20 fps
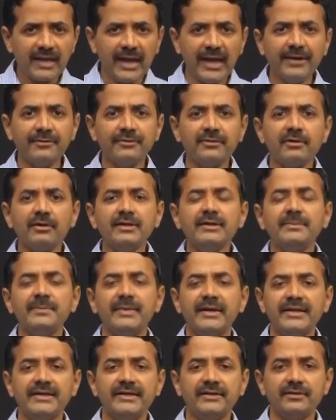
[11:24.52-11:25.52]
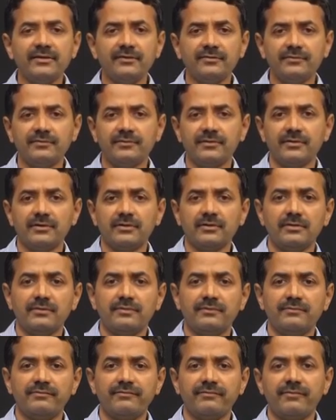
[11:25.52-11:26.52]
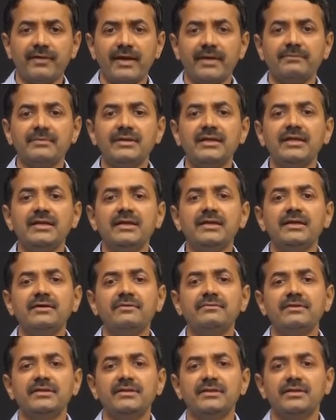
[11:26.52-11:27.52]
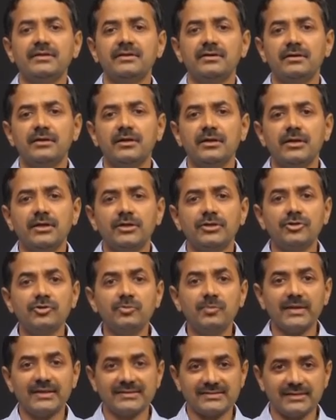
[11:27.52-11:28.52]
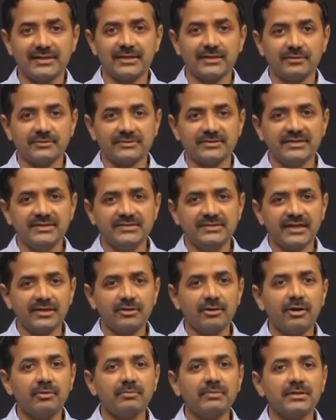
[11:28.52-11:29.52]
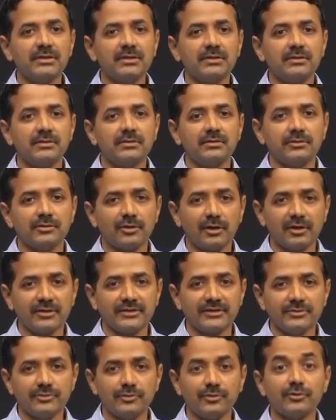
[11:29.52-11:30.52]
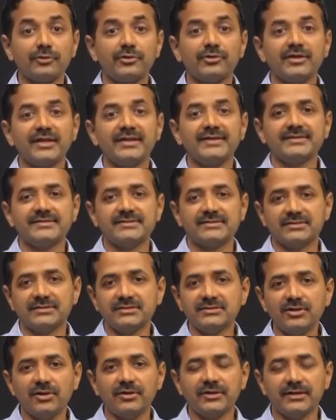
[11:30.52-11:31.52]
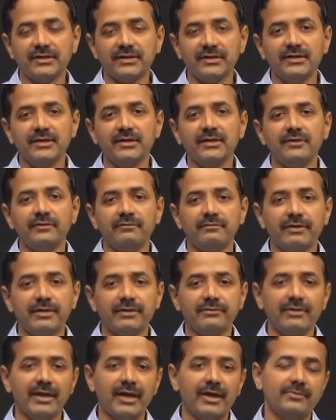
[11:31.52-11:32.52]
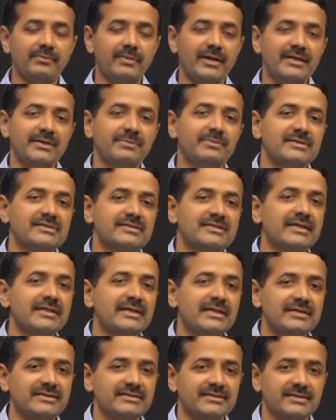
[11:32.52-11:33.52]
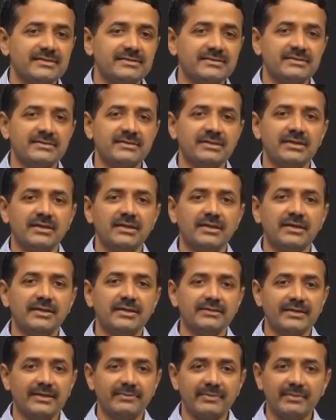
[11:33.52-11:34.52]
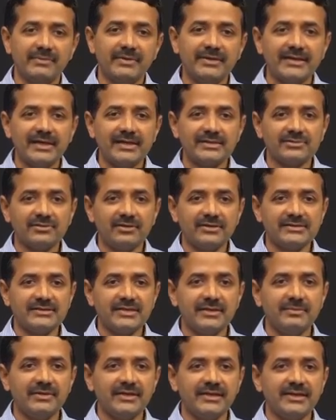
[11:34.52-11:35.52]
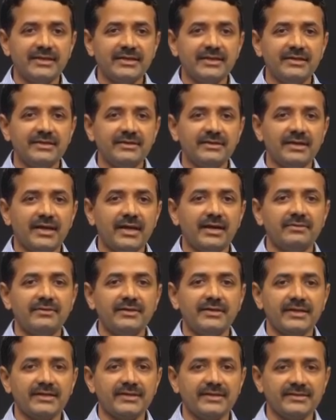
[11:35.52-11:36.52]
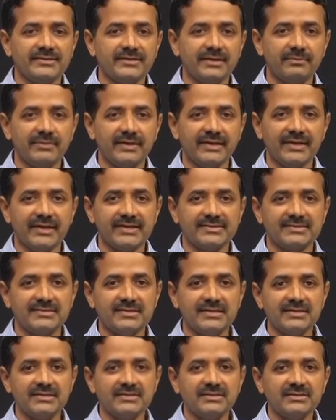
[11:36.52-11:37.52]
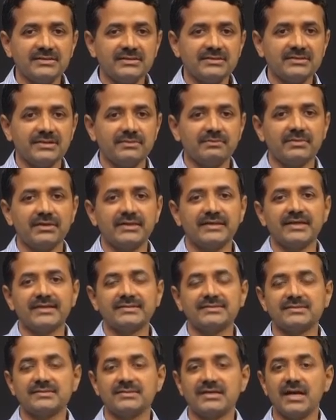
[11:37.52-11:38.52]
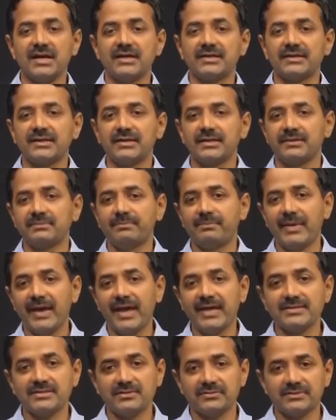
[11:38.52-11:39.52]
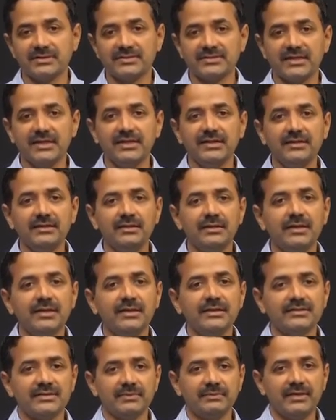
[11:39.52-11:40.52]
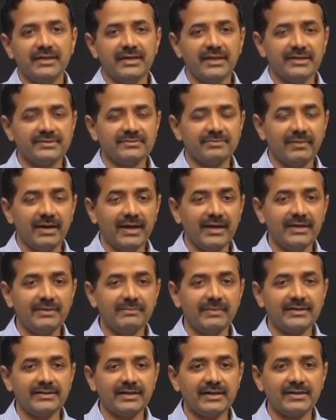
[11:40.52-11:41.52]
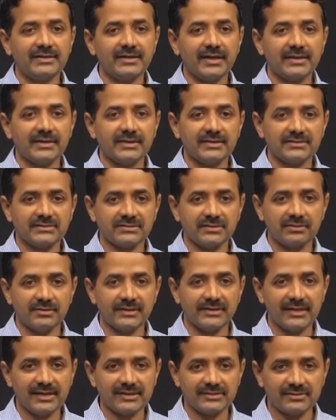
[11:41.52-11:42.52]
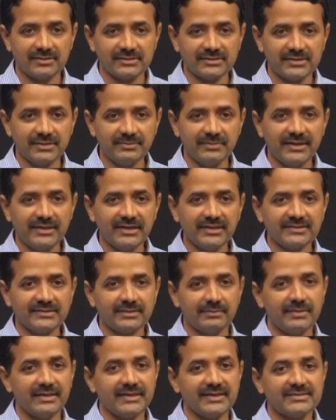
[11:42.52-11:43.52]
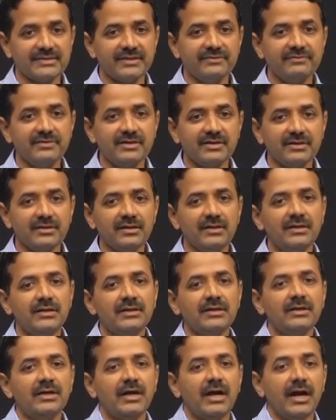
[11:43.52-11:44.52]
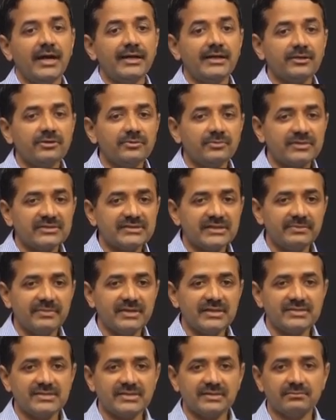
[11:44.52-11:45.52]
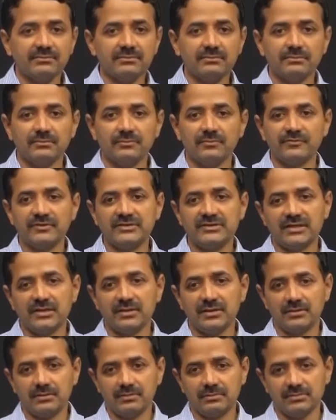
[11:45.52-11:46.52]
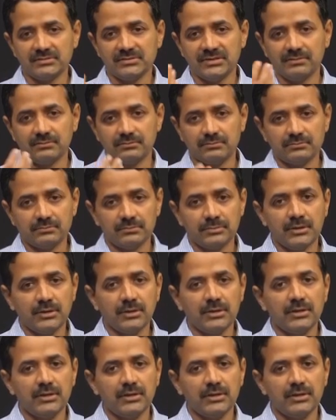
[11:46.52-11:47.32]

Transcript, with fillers: I have drawn a pedigree of uh, family with the tuberous sclerosis, a common neurocutaneous disorder where we have multiple skin lesions. There may be intellectual disability. I have written here somebody has seizures, somebody has Sjogren patch on the skin, somebody has mild mental retardation or intellectual disability, somebody has severe adenoma sebaceum, which are some